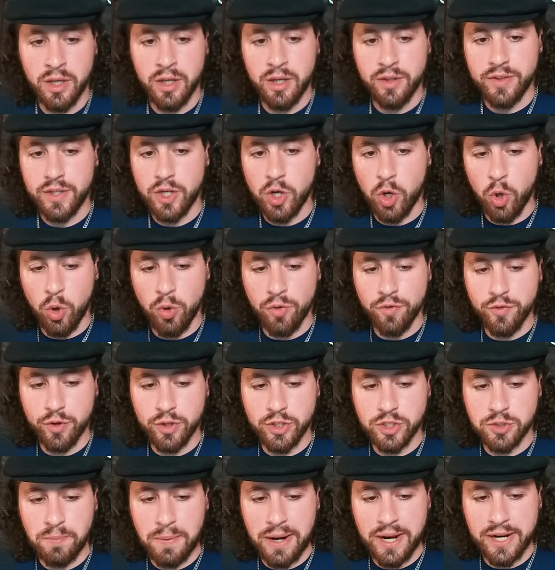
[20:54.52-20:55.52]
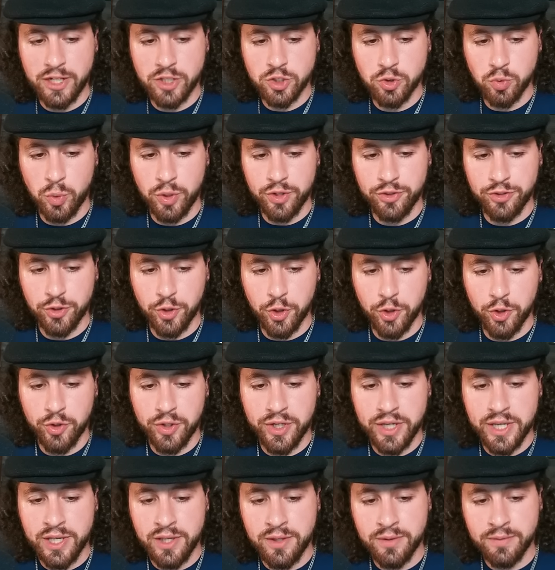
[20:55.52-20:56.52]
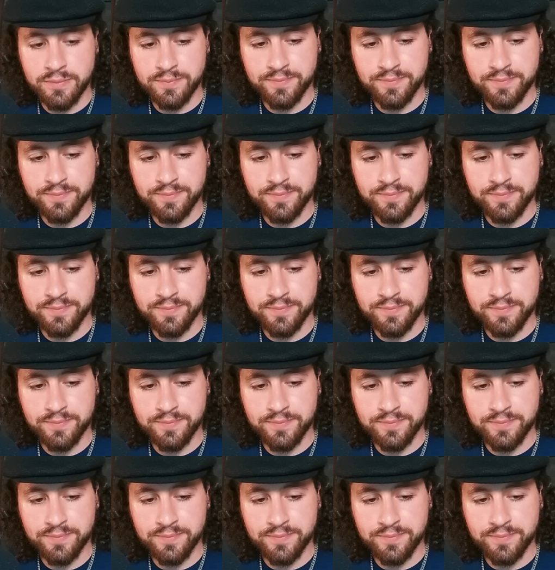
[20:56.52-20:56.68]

The over is -130.